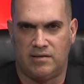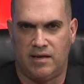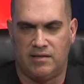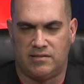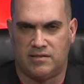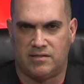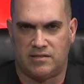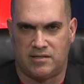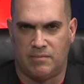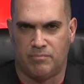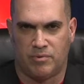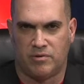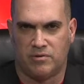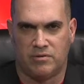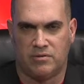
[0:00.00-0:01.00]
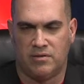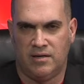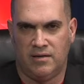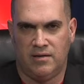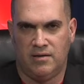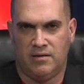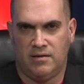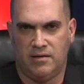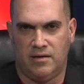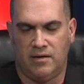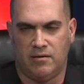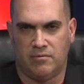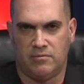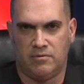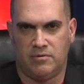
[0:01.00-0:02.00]
into simple, you
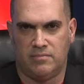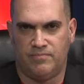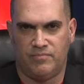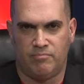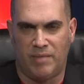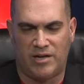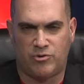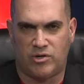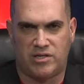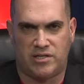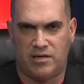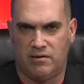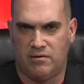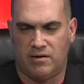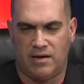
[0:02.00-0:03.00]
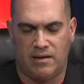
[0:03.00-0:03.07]
know, metrics here?